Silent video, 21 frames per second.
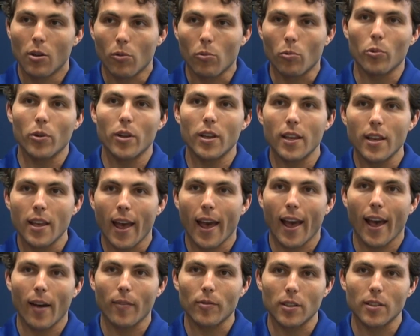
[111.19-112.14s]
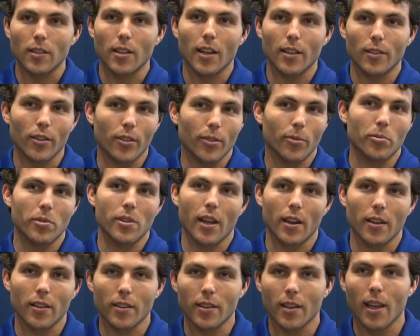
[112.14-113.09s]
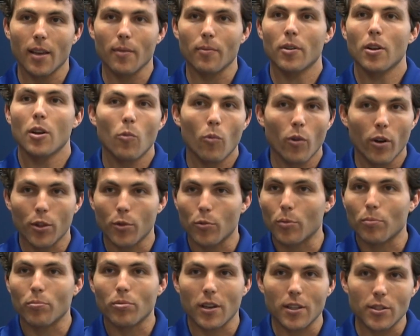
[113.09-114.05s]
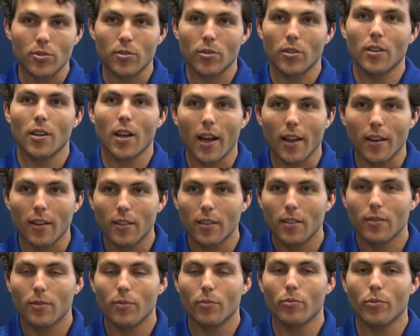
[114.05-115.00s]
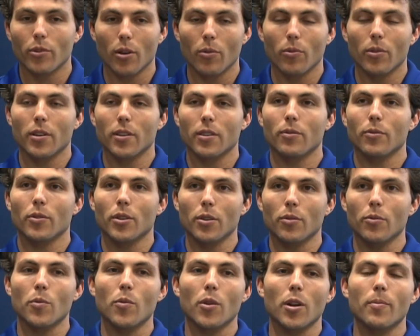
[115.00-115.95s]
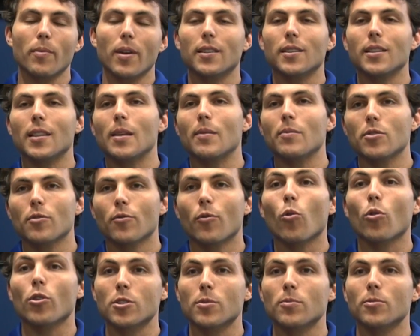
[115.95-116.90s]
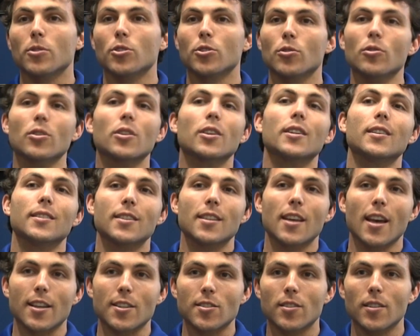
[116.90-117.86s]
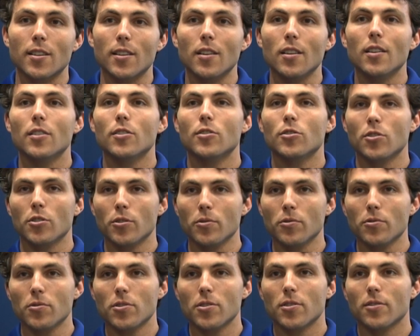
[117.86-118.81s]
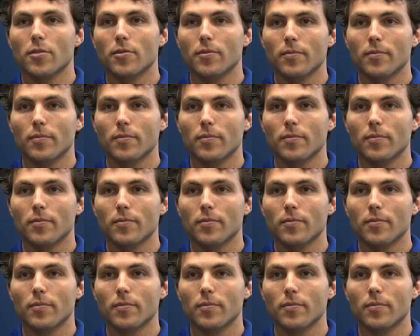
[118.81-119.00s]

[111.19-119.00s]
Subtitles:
We have to take the three out of the game. Whether we're pressing or not, we want to make teams force them to shoot contested twos.